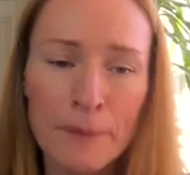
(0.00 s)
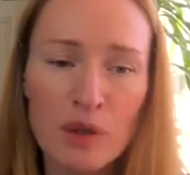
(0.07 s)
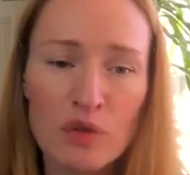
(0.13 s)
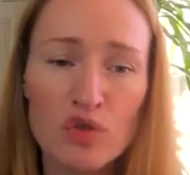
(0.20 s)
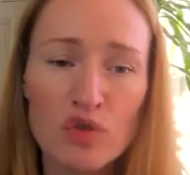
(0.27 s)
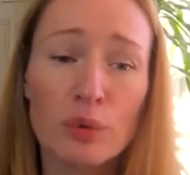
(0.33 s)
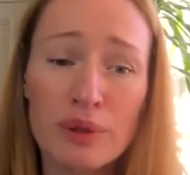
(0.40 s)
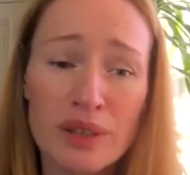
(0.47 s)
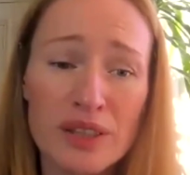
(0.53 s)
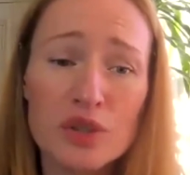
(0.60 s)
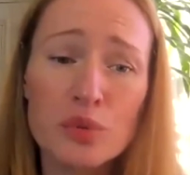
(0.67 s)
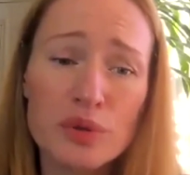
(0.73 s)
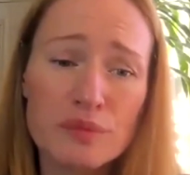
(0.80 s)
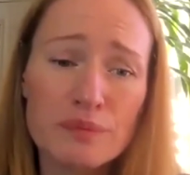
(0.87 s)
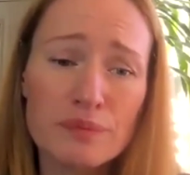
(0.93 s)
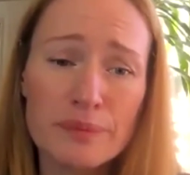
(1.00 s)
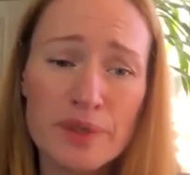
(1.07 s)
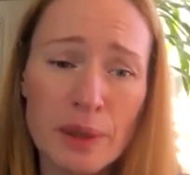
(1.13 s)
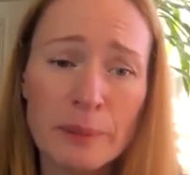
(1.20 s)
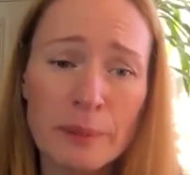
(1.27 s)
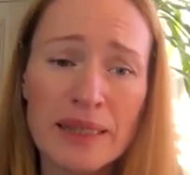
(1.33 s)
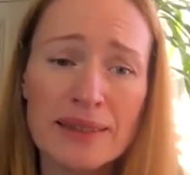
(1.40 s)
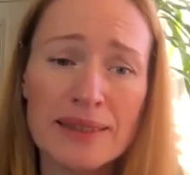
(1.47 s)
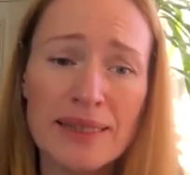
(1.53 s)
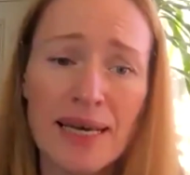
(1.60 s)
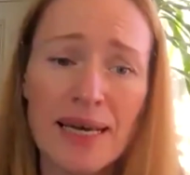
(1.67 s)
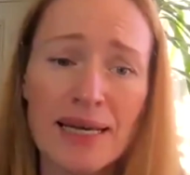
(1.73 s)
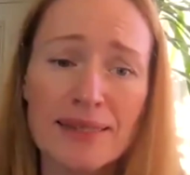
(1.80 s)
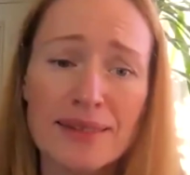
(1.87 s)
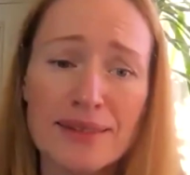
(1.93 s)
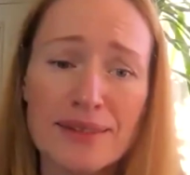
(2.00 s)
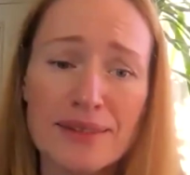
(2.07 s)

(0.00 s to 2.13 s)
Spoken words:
So this was something that,